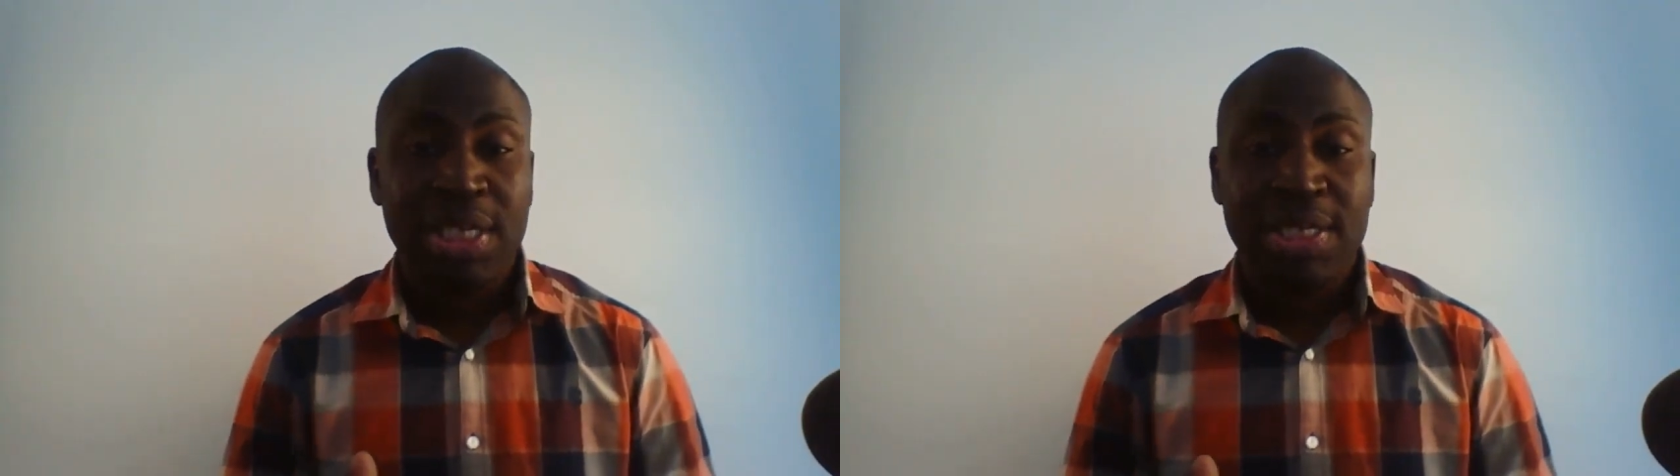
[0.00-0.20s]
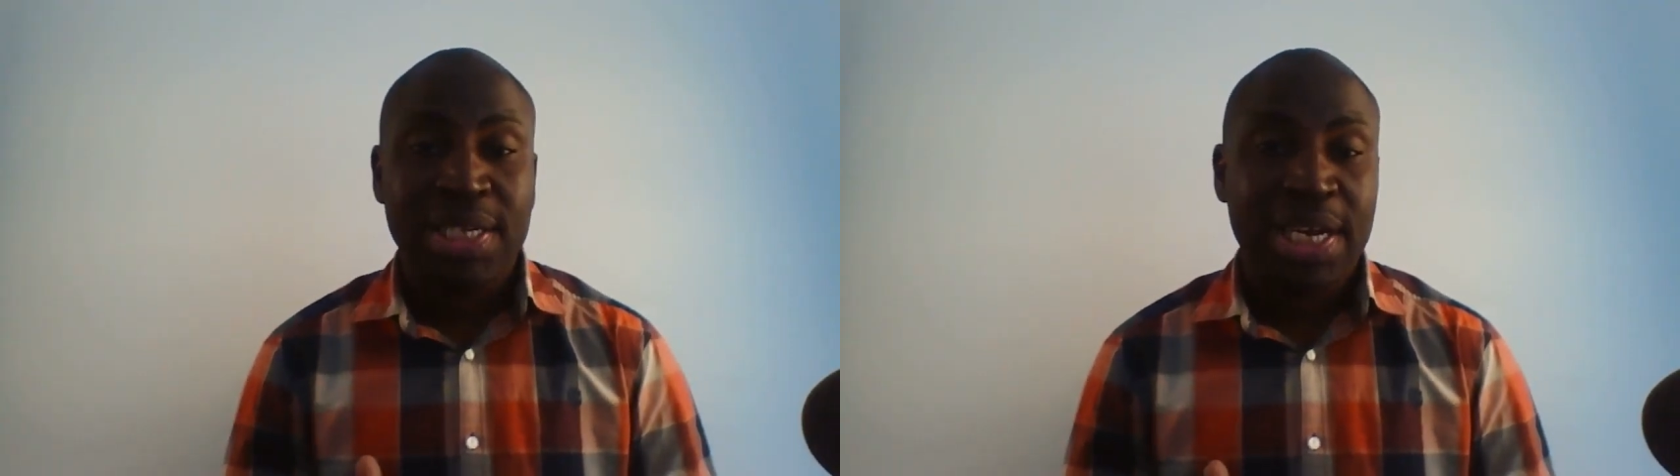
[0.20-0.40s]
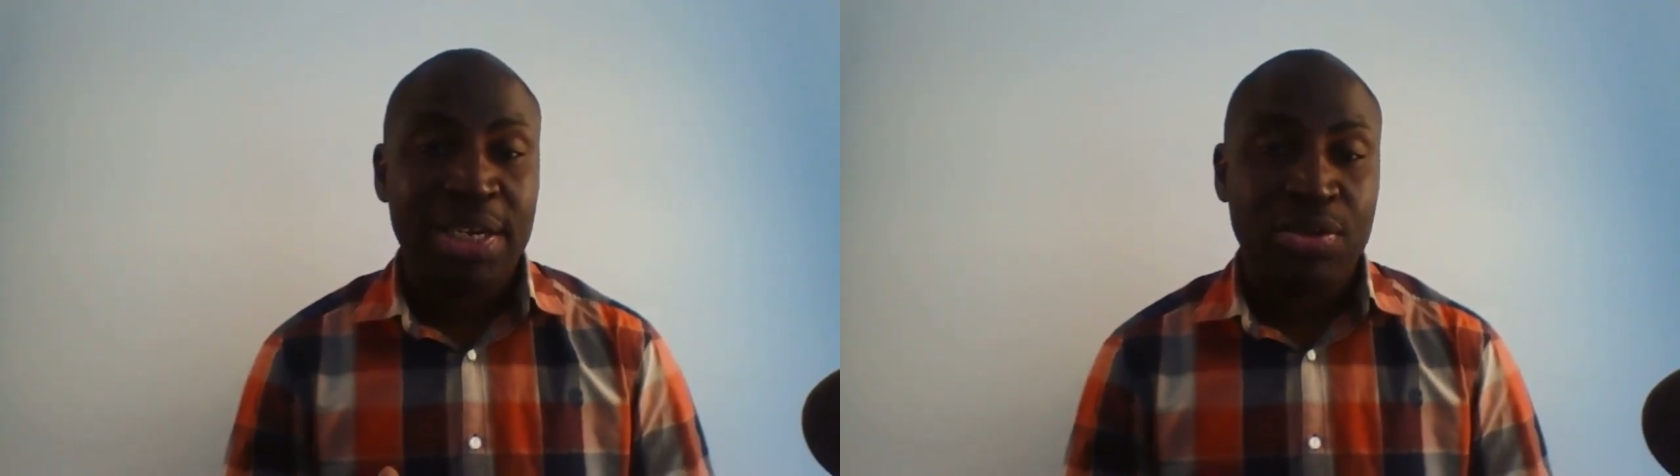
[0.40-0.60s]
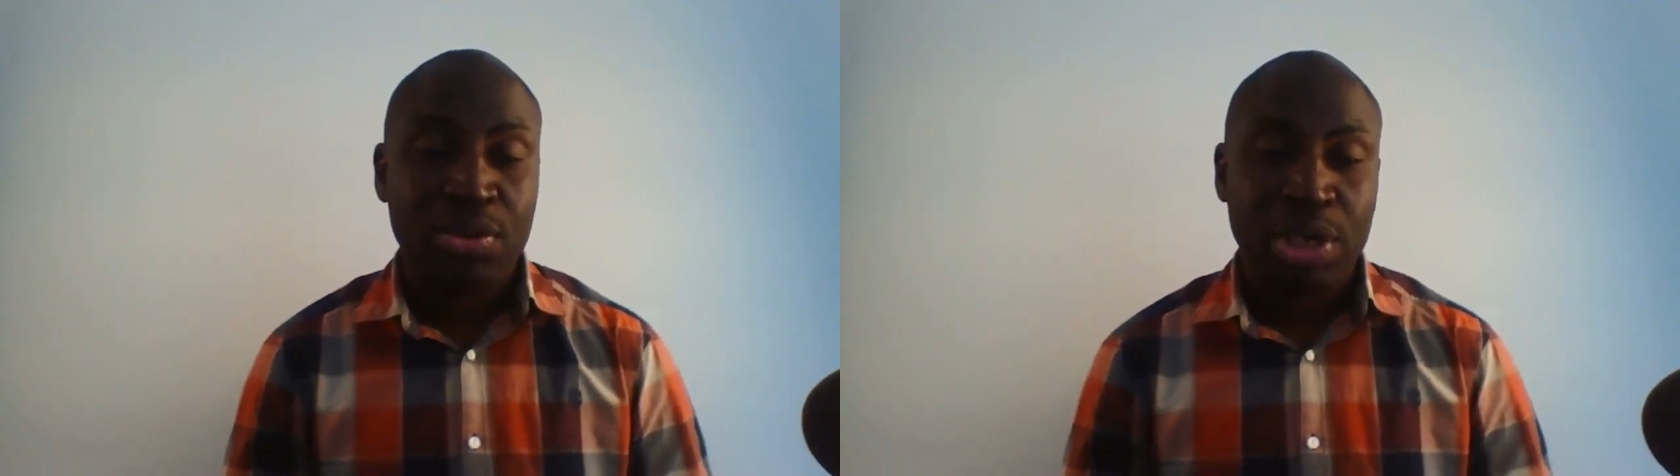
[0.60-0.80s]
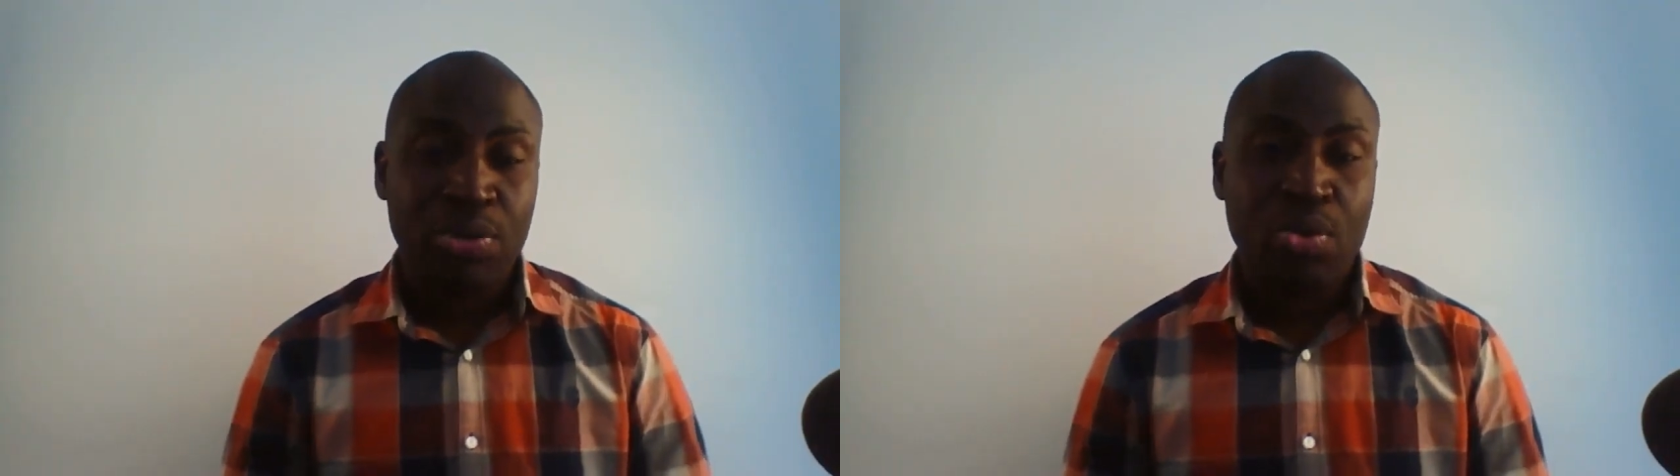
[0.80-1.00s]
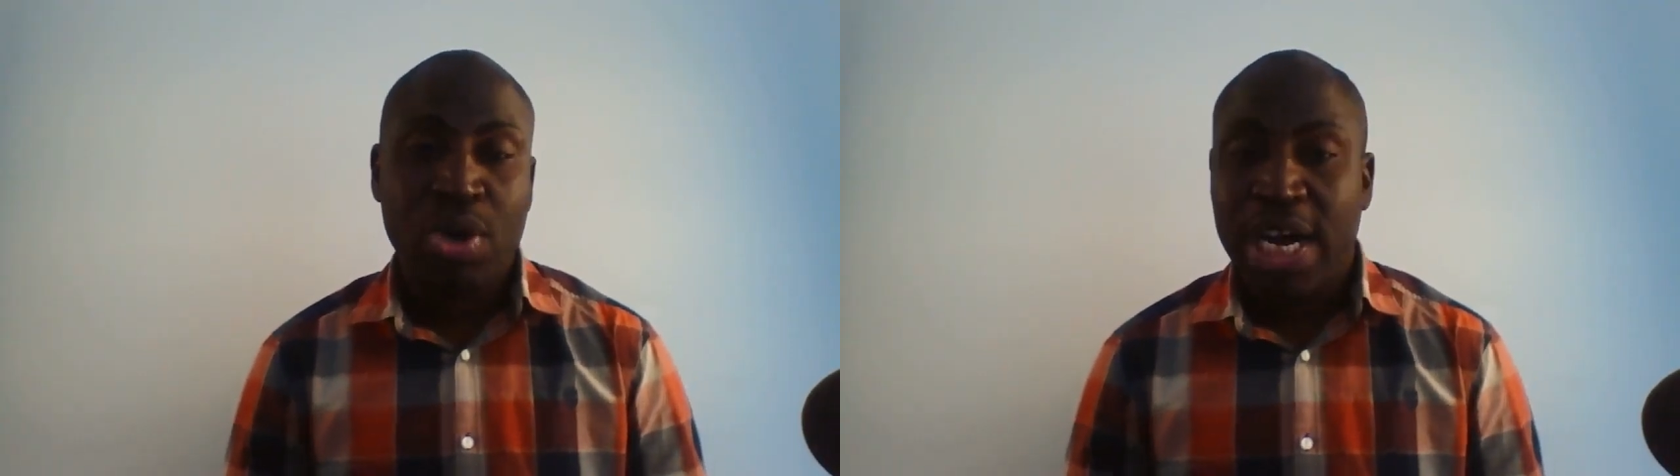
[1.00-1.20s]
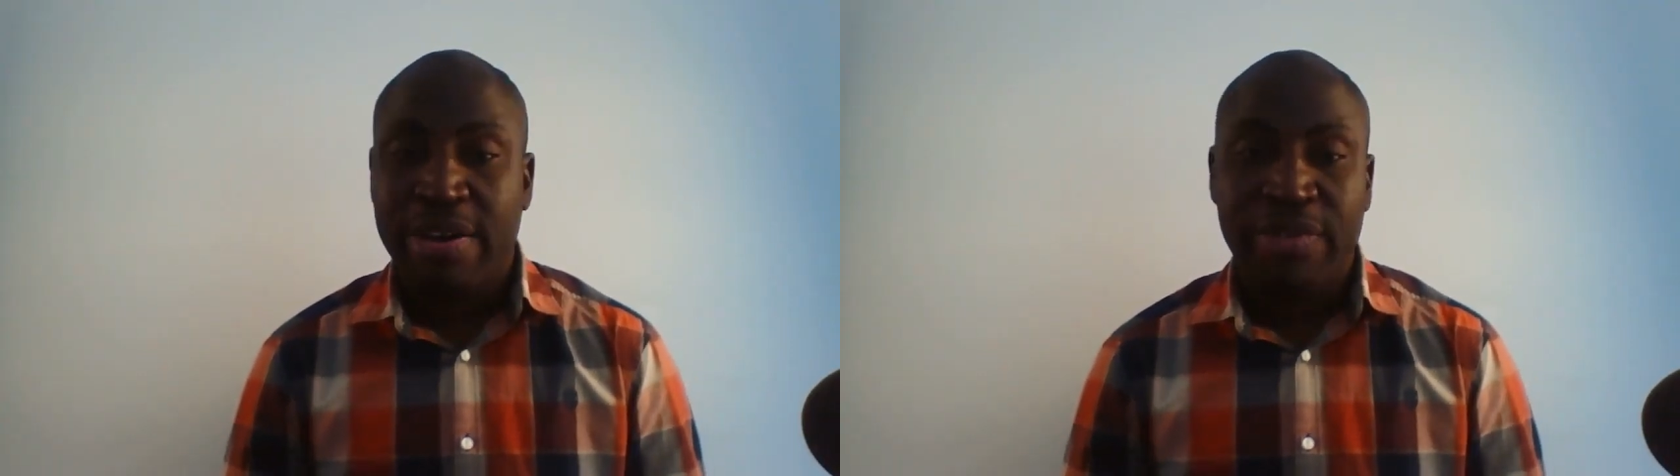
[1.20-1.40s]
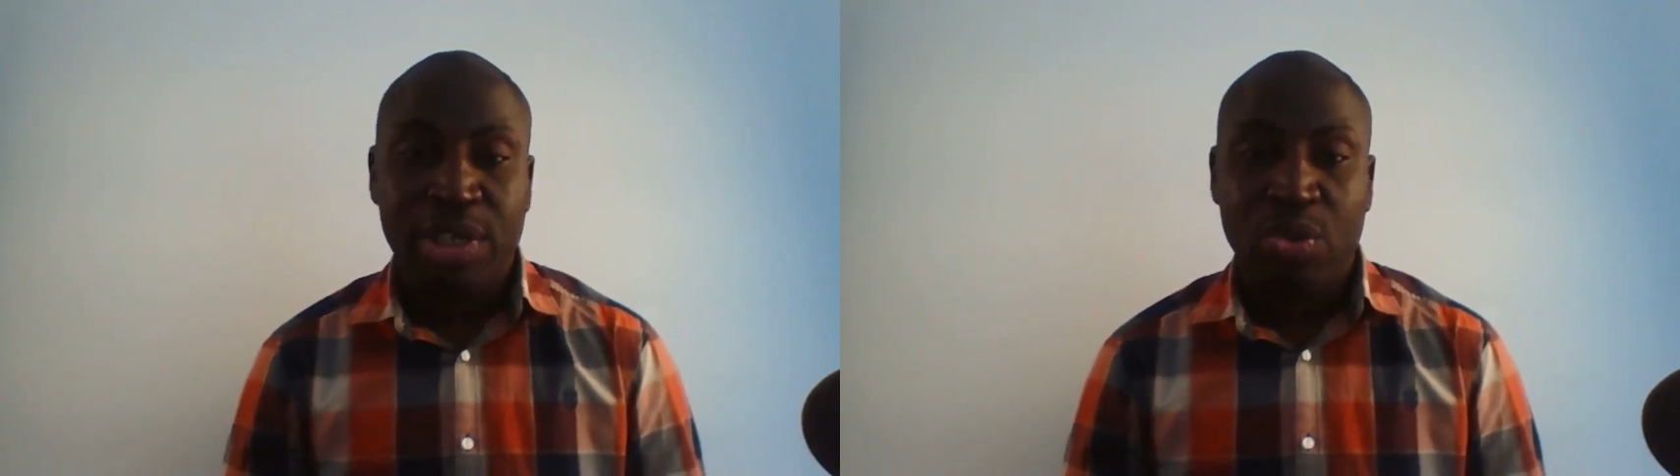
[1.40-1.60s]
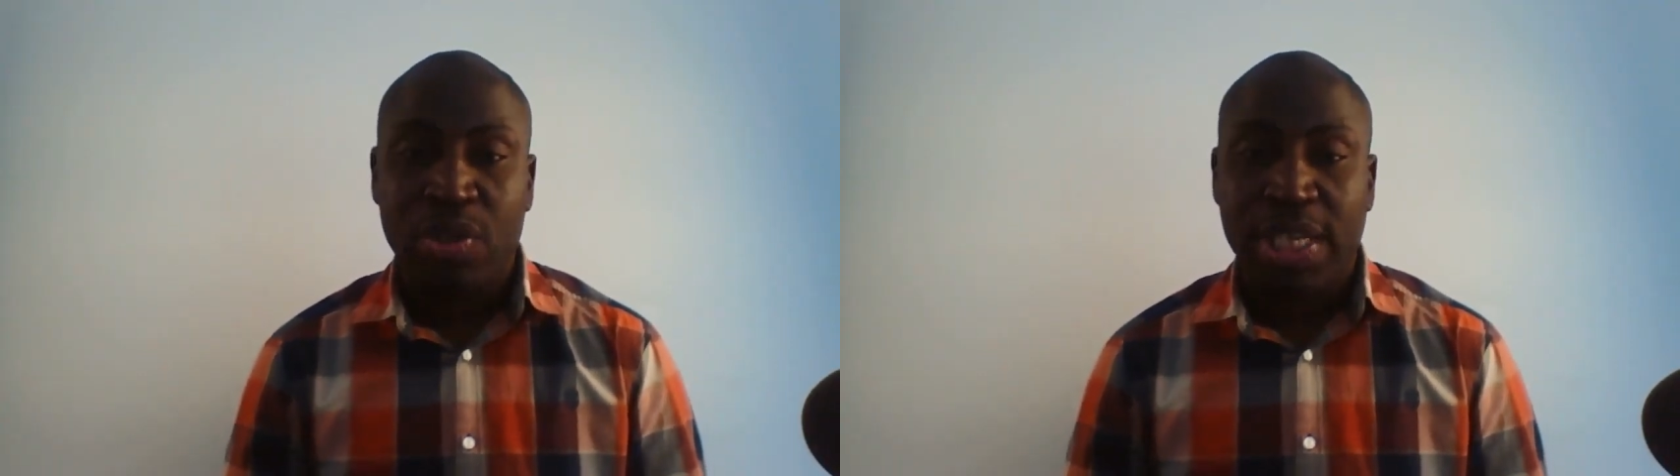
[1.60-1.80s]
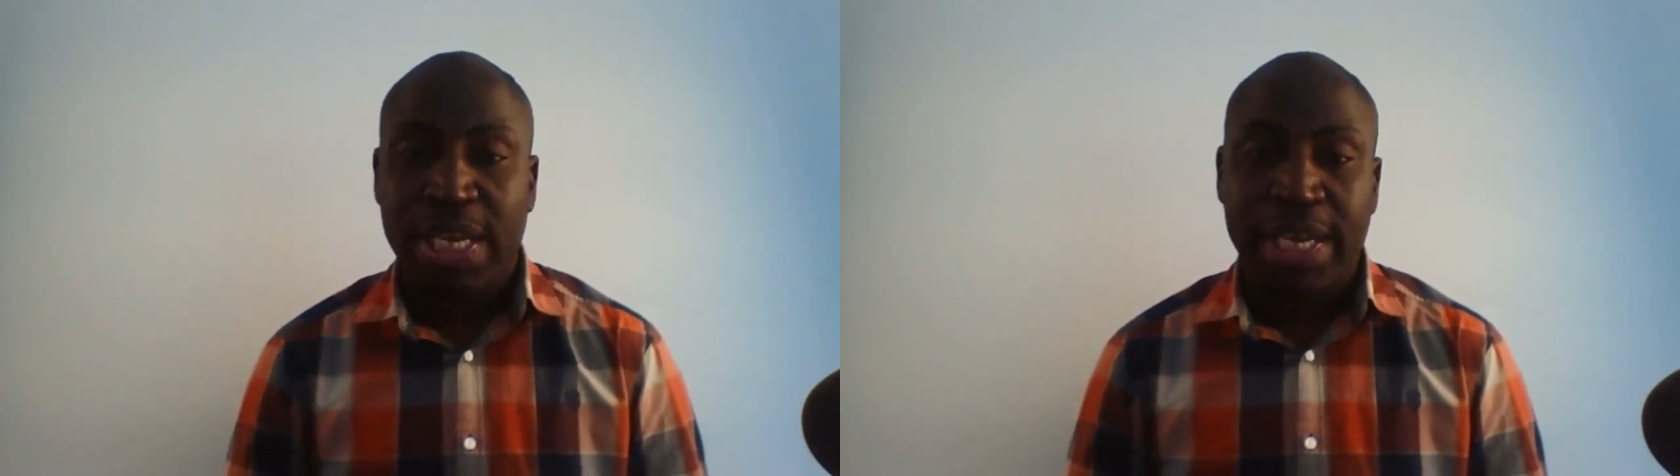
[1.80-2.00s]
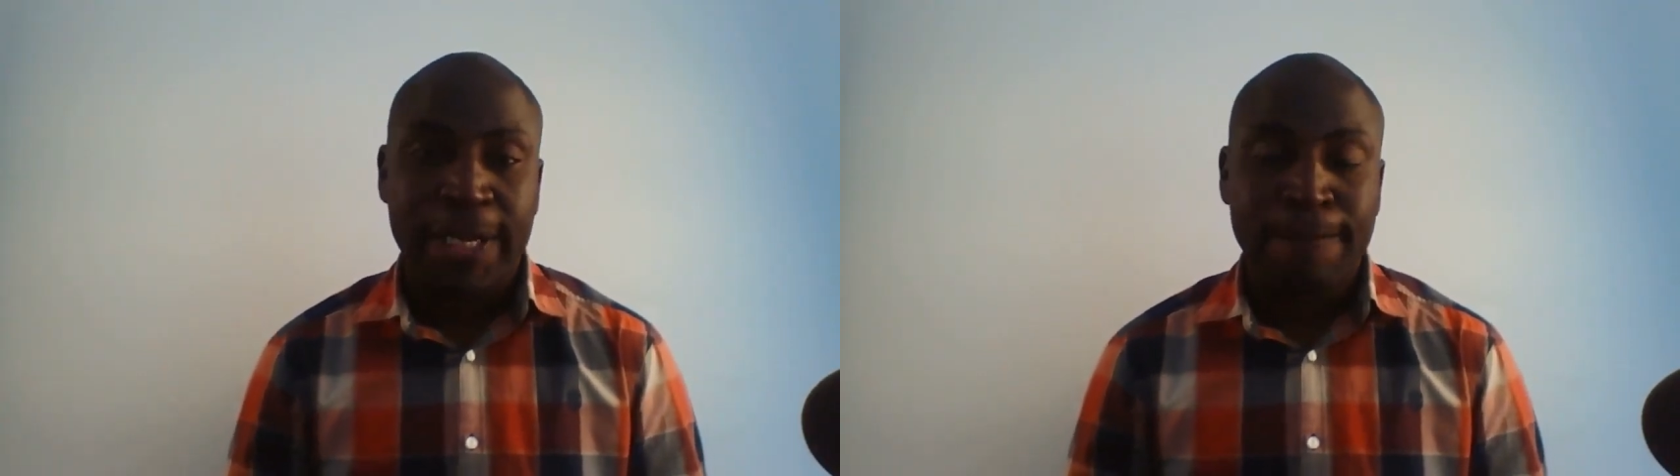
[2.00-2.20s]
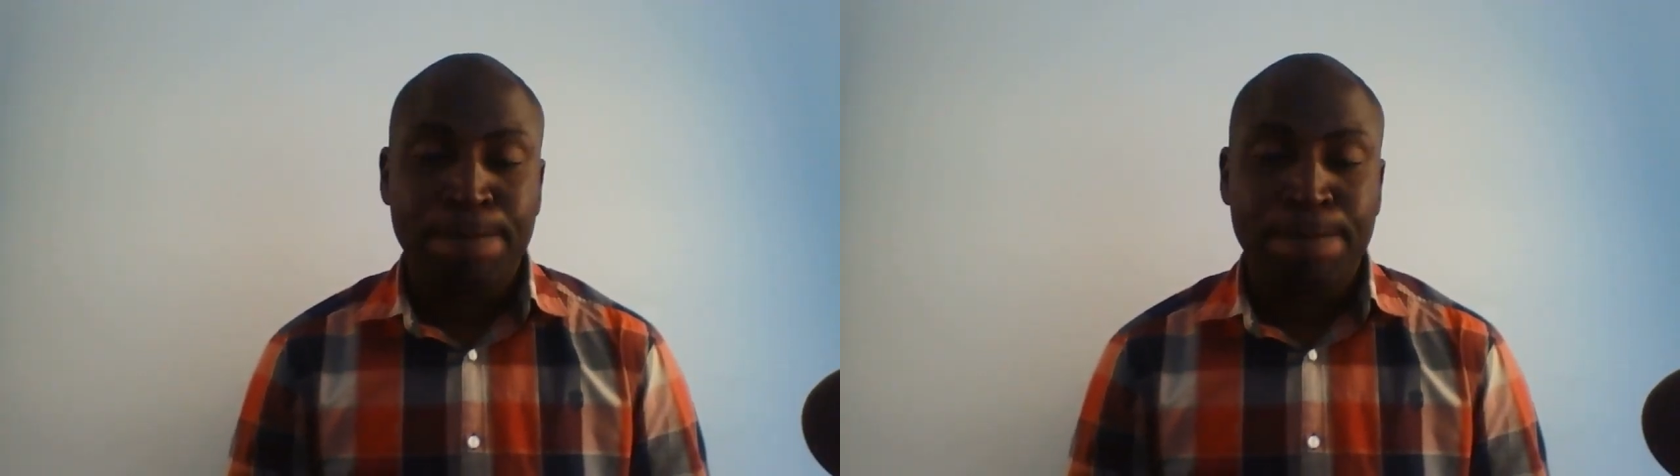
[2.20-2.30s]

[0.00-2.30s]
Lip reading: this category will have issues like